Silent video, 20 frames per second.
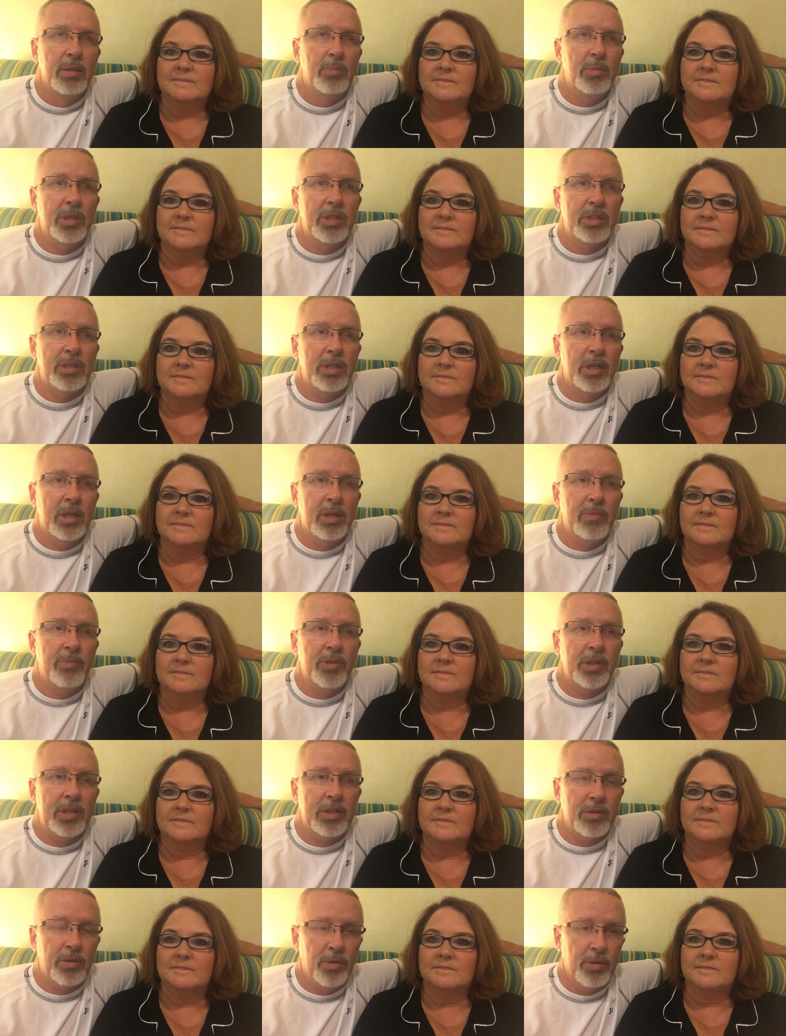Speaker 1: but uh, you
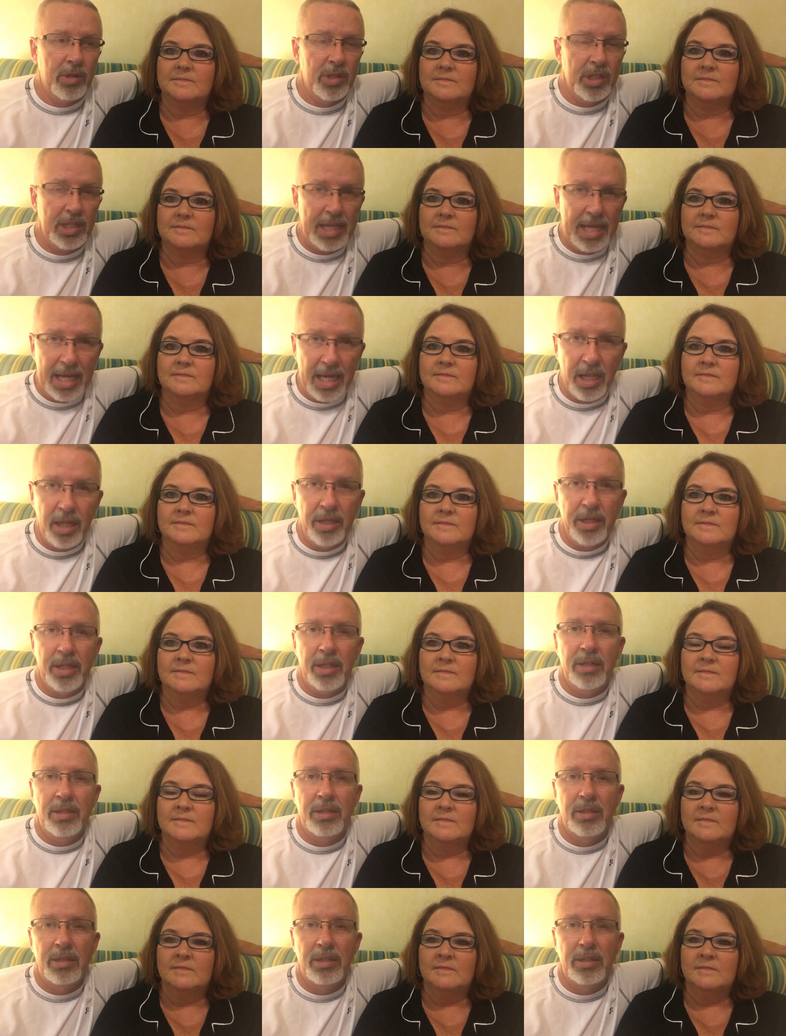get to go to the galley.